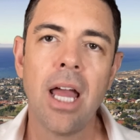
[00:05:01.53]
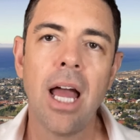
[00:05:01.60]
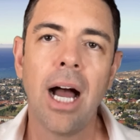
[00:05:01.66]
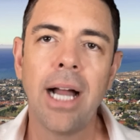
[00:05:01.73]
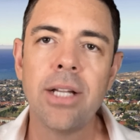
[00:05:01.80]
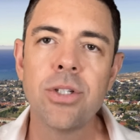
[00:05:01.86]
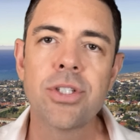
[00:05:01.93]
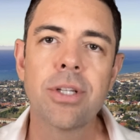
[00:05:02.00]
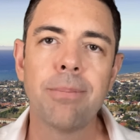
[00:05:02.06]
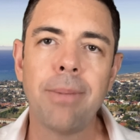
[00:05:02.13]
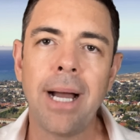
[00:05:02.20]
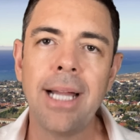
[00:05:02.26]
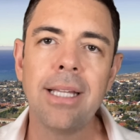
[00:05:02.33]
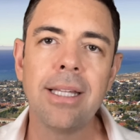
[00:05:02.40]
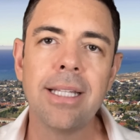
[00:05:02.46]
I used to
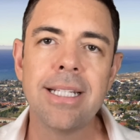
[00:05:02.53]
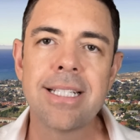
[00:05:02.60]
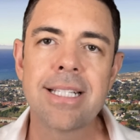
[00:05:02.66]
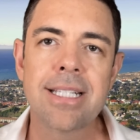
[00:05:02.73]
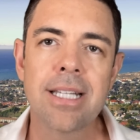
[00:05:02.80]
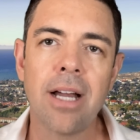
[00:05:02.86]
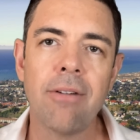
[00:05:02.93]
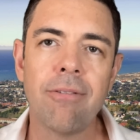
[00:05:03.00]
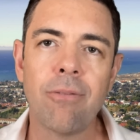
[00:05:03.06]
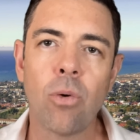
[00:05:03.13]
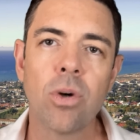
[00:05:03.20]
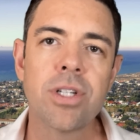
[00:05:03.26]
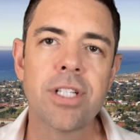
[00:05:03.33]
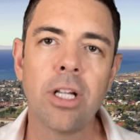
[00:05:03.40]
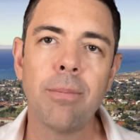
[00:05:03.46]
buy lists of for
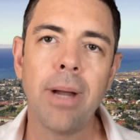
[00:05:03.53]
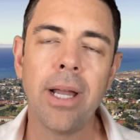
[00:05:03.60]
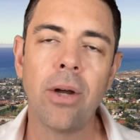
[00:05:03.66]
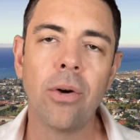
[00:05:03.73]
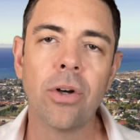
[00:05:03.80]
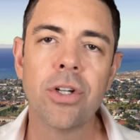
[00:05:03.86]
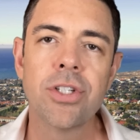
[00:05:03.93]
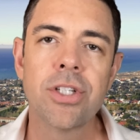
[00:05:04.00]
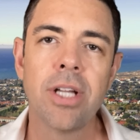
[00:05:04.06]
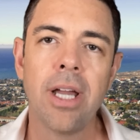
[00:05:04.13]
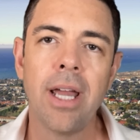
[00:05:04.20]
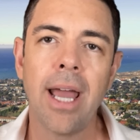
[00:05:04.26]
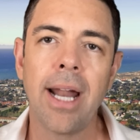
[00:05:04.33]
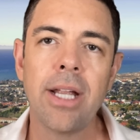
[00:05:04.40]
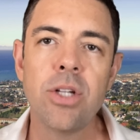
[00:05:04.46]
sale by owners,
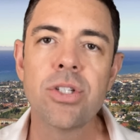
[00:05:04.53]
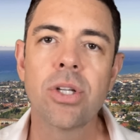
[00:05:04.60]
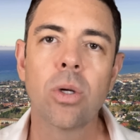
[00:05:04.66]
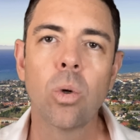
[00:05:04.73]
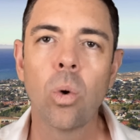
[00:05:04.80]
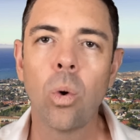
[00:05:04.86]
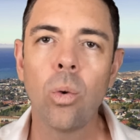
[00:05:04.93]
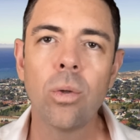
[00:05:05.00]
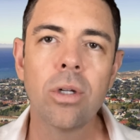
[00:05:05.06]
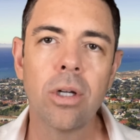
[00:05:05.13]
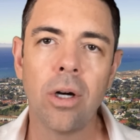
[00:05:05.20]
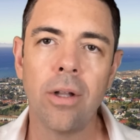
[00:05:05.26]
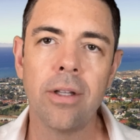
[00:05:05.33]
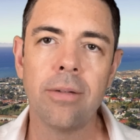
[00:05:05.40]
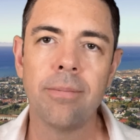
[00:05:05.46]
and I used to cold
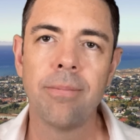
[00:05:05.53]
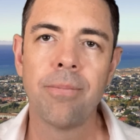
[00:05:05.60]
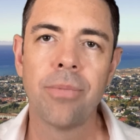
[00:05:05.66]
call them.